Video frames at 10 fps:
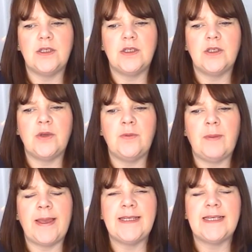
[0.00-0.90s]
you
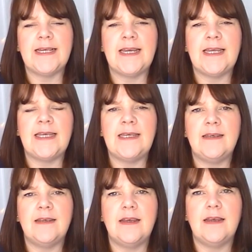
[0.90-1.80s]
basically
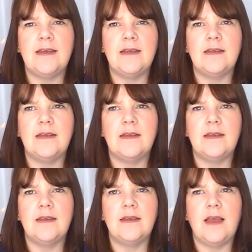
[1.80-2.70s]

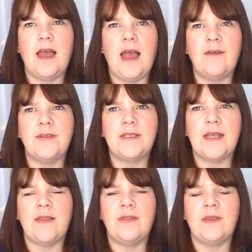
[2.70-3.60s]
have to
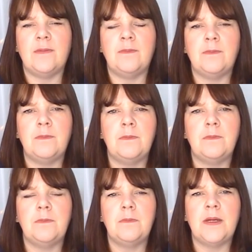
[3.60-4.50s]
send them
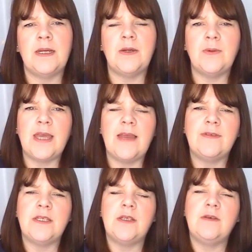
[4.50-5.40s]
a little gift
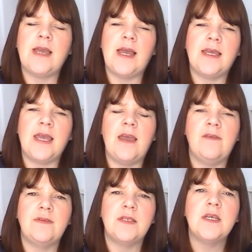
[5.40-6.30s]
and you get a
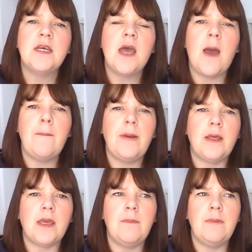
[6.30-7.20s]
gift, but
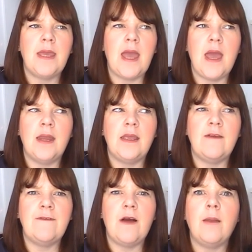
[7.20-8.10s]
it can be any
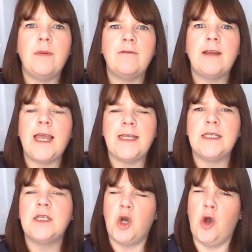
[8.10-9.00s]
fibre
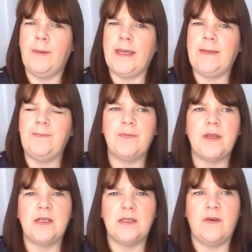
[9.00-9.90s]
related hobby
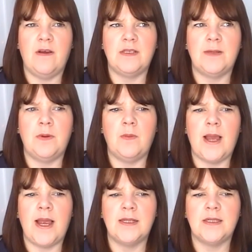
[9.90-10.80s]
as far as I'm
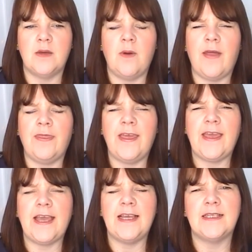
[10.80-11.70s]
aware. So I
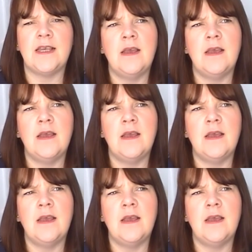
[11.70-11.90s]
think it's